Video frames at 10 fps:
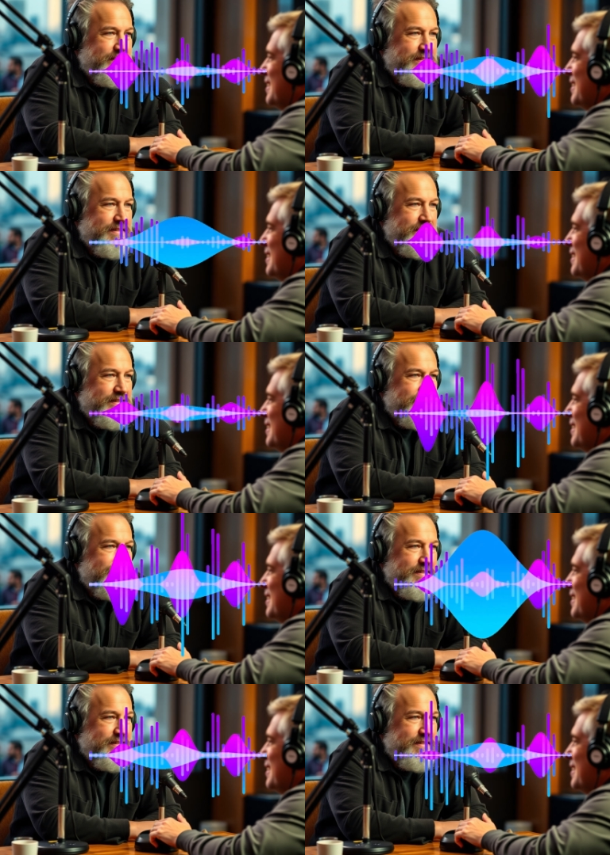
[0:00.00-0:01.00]
Yeah.
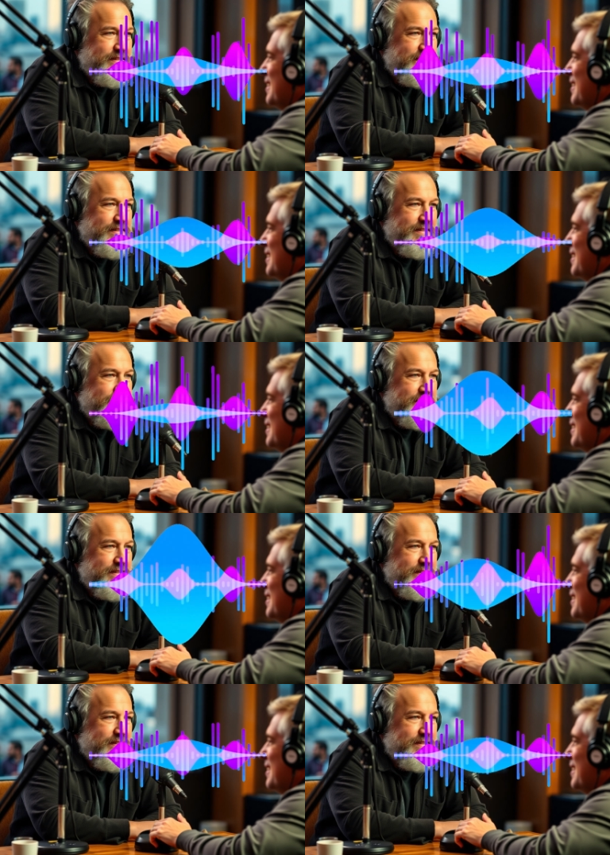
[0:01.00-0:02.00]
And he